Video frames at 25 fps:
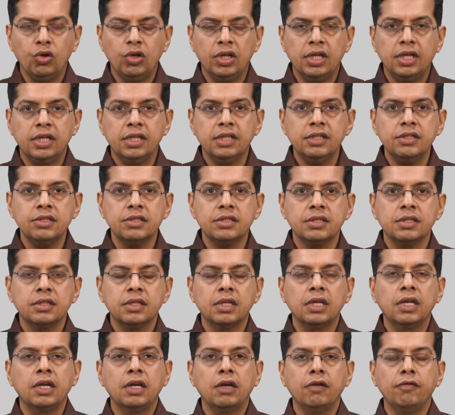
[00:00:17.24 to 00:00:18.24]
Hello
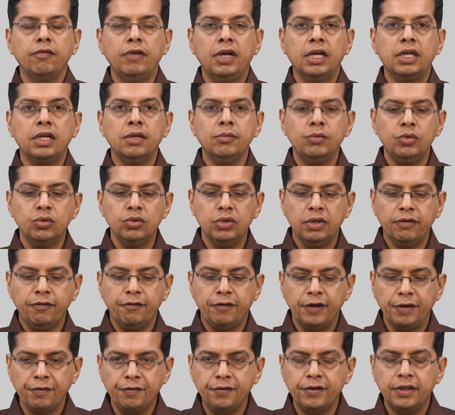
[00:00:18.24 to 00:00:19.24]
learners, welcome to
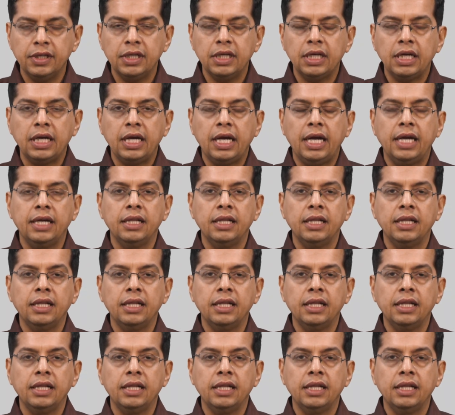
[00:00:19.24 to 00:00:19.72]
the fifth